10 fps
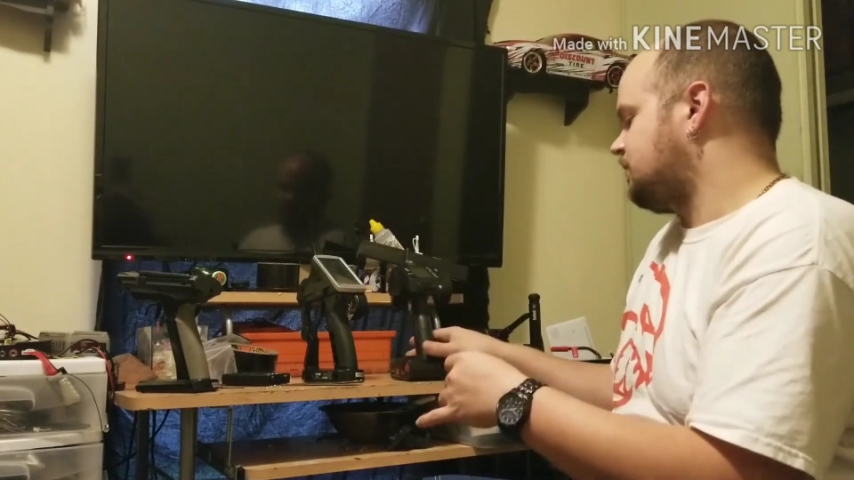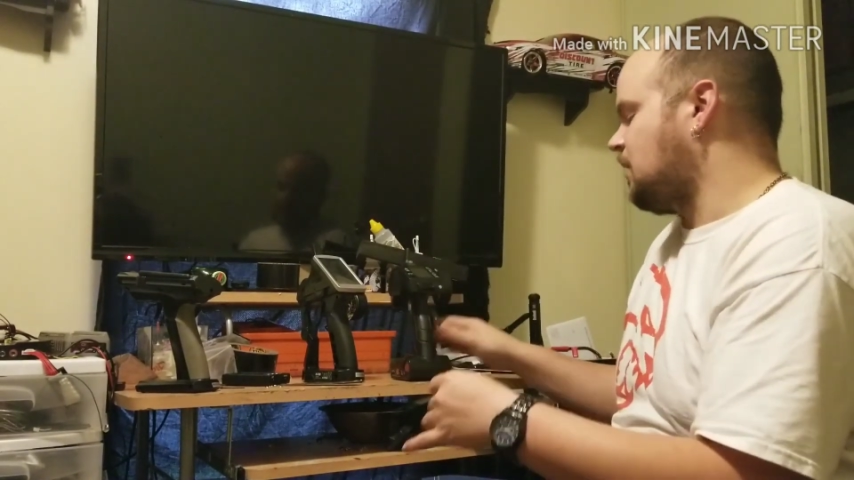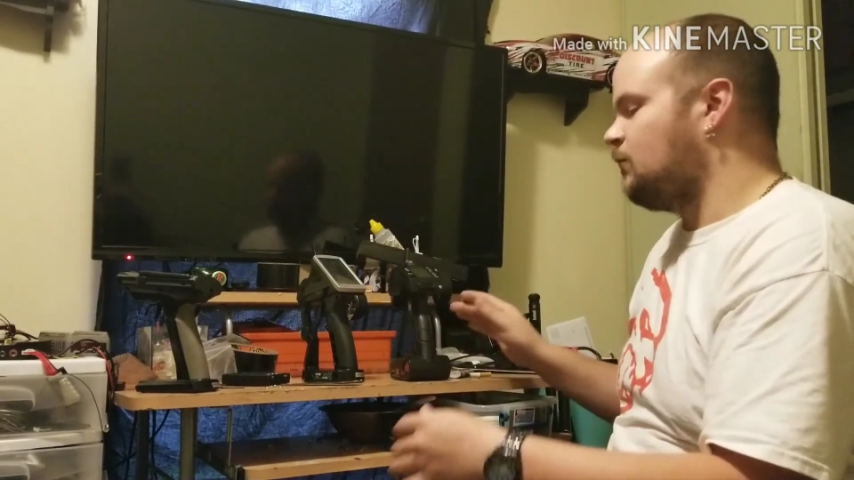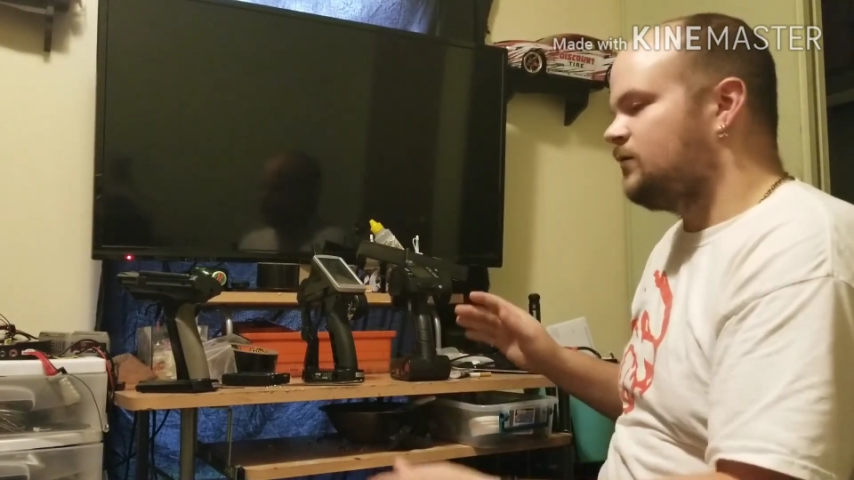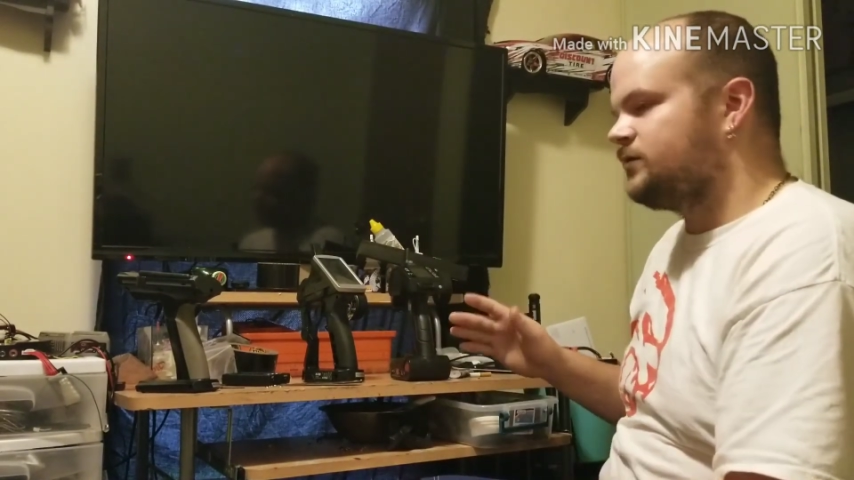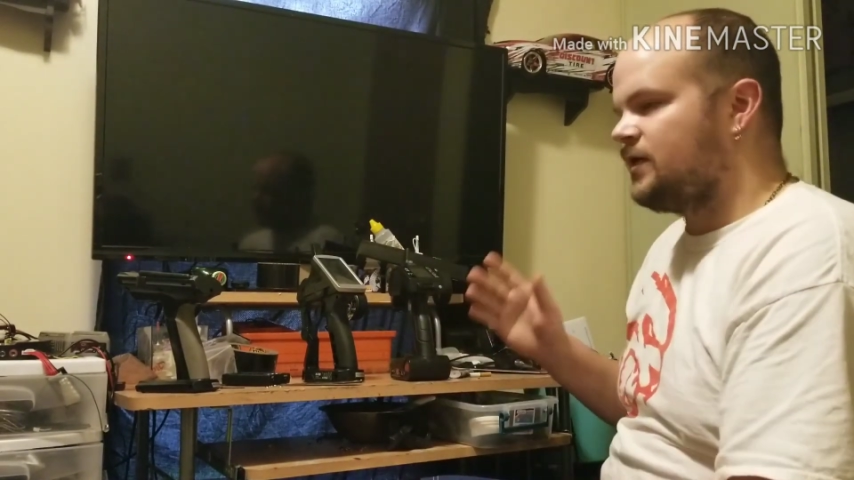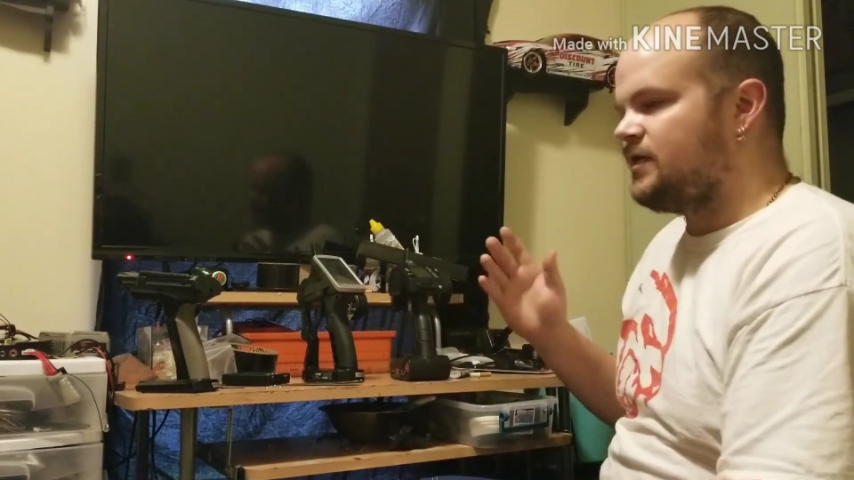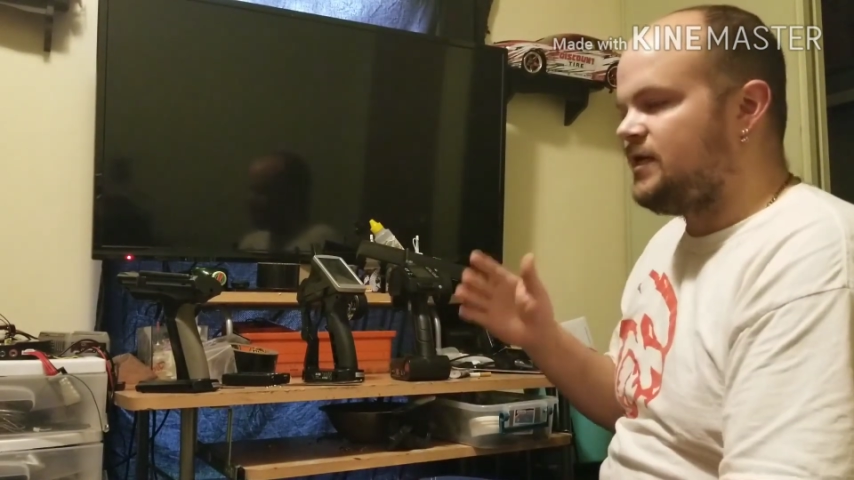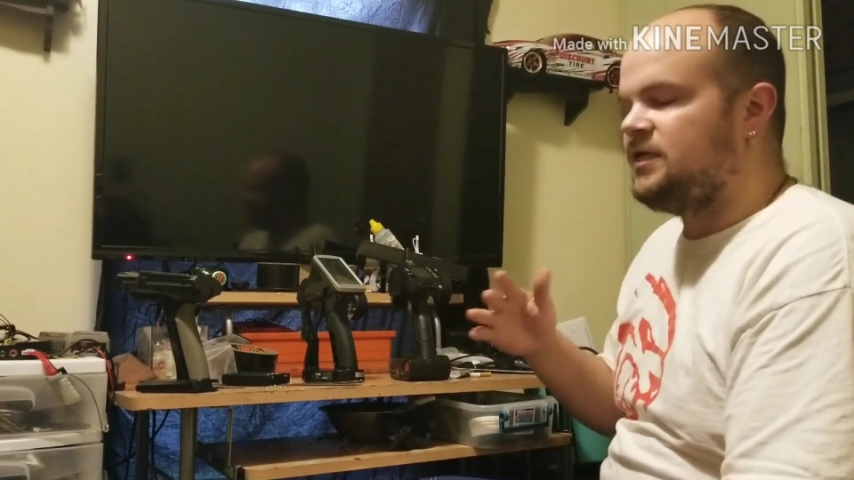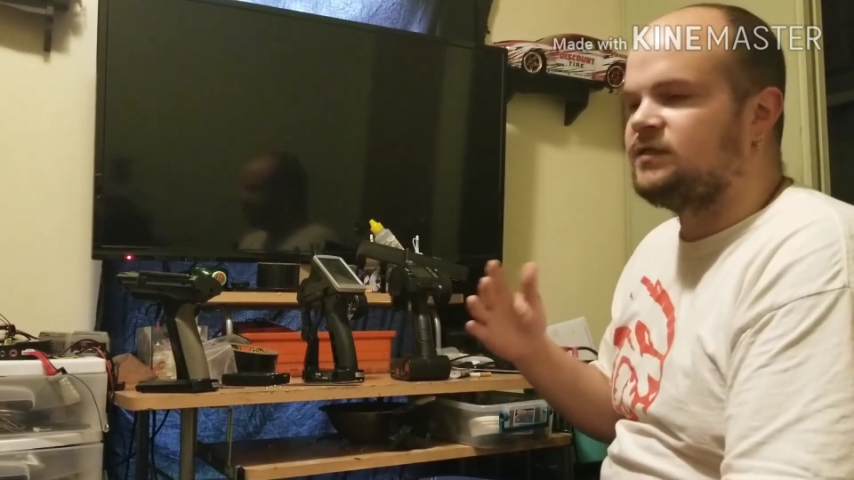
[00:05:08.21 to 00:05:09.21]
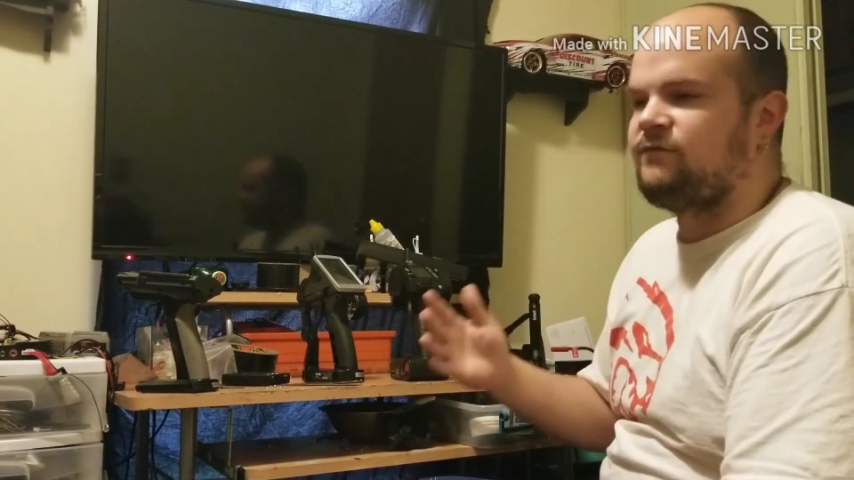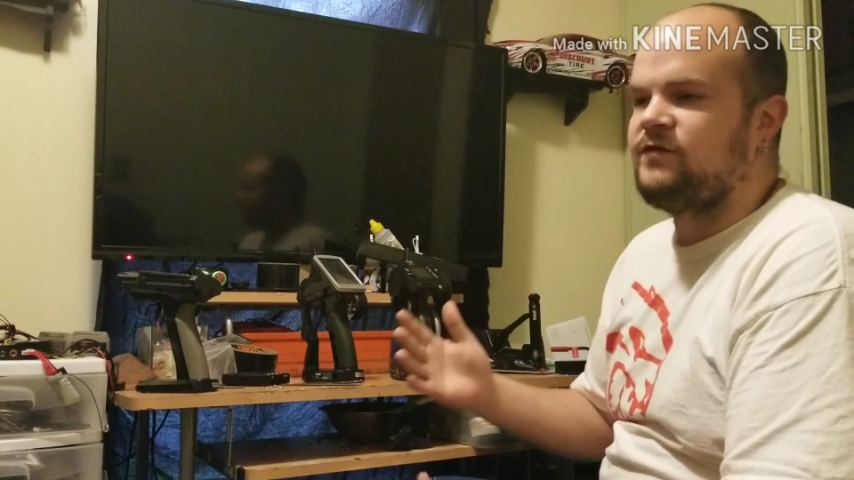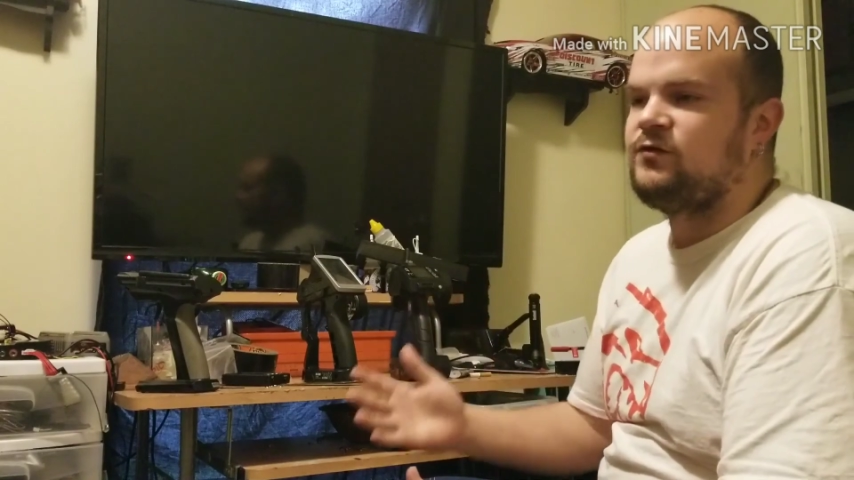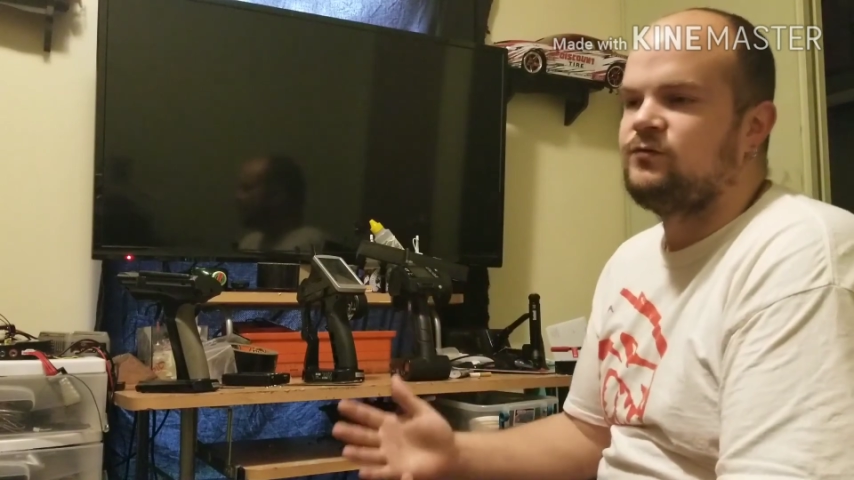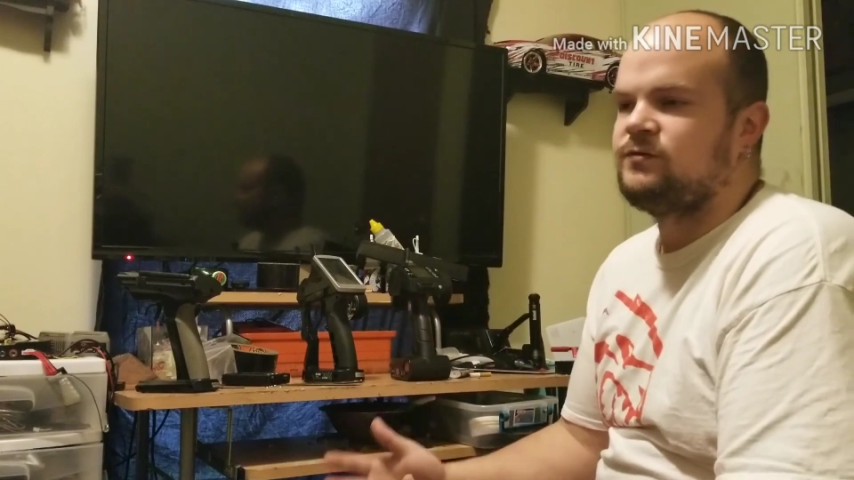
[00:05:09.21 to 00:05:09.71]
I will say, ease of
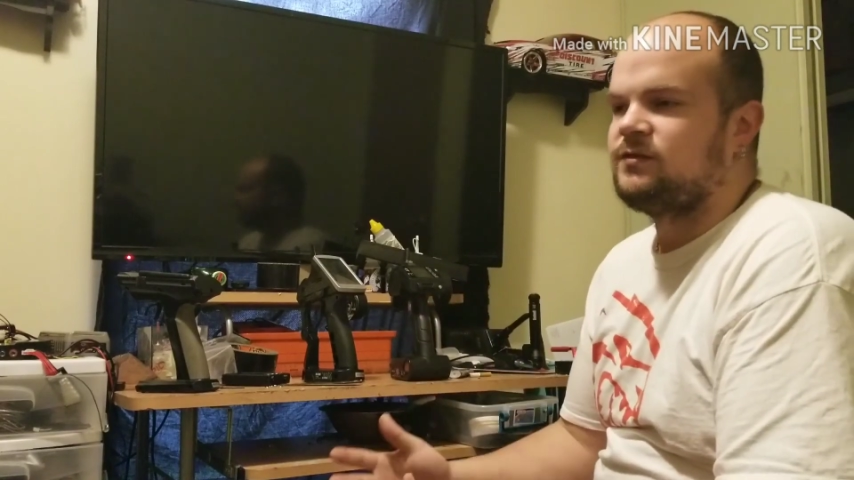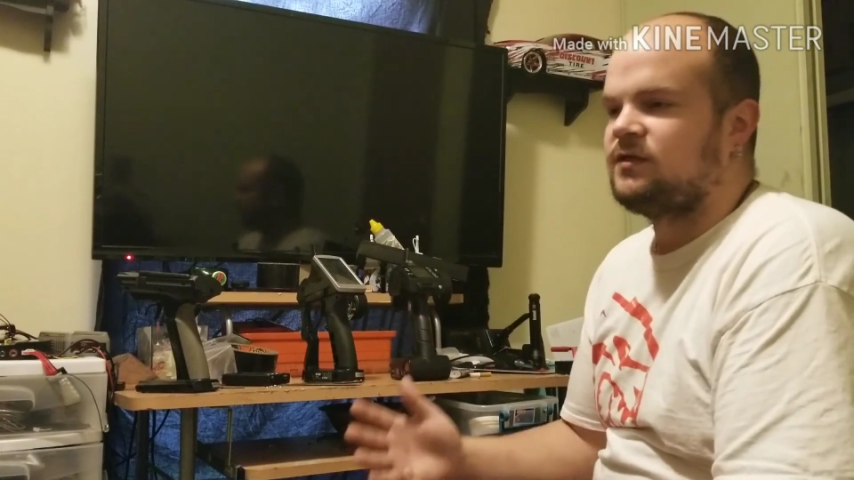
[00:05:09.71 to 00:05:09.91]
use